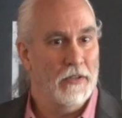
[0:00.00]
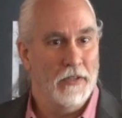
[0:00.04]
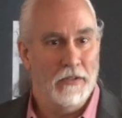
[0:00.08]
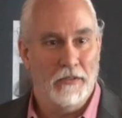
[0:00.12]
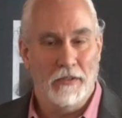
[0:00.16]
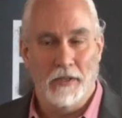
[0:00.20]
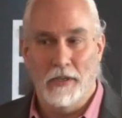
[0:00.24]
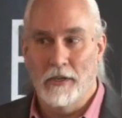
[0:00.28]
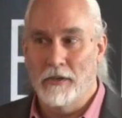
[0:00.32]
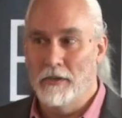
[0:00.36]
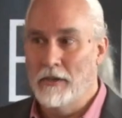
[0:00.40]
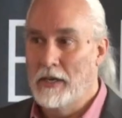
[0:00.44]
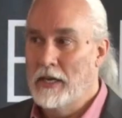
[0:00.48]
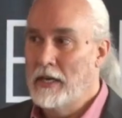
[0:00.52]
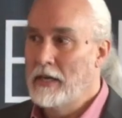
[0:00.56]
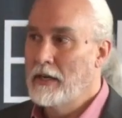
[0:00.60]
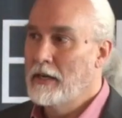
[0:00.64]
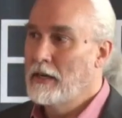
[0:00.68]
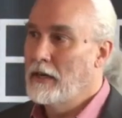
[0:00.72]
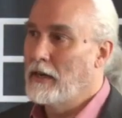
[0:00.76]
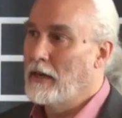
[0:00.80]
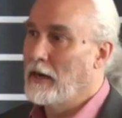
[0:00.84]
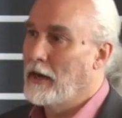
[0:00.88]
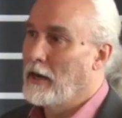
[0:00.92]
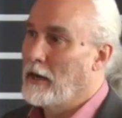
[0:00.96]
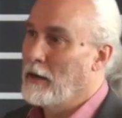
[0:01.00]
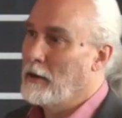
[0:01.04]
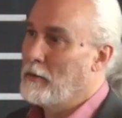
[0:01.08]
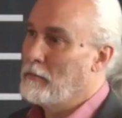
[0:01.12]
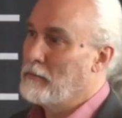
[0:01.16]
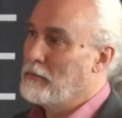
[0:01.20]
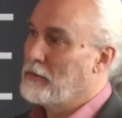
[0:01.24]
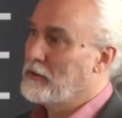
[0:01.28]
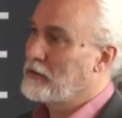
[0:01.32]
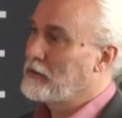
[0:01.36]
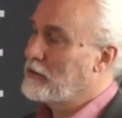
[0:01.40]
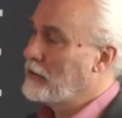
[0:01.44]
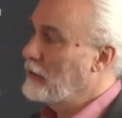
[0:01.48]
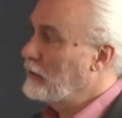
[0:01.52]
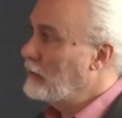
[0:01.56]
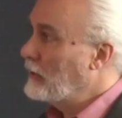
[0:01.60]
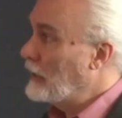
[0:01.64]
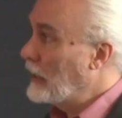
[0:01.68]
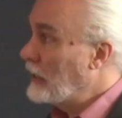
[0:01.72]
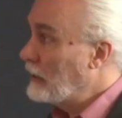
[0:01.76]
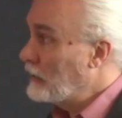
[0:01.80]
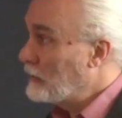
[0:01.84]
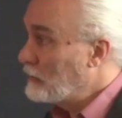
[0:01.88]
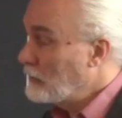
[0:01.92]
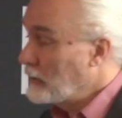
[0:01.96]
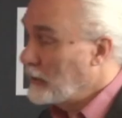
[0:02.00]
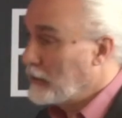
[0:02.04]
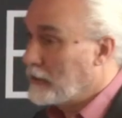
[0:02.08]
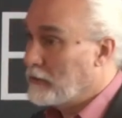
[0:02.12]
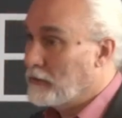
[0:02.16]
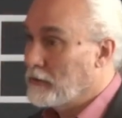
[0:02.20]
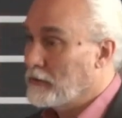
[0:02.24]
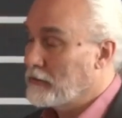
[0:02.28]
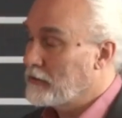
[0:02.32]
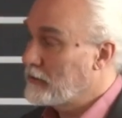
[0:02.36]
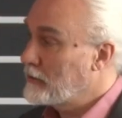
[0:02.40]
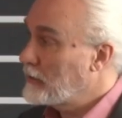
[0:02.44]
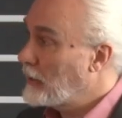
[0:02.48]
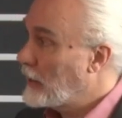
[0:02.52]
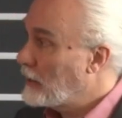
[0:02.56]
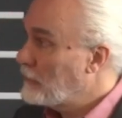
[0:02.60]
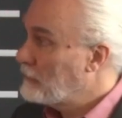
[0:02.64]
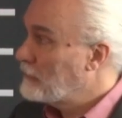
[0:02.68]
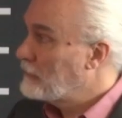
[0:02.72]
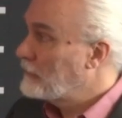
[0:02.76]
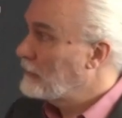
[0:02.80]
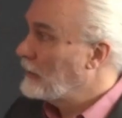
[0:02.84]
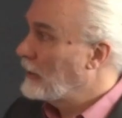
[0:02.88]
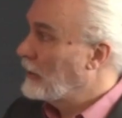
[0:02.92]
And so, and it's really cool stuff.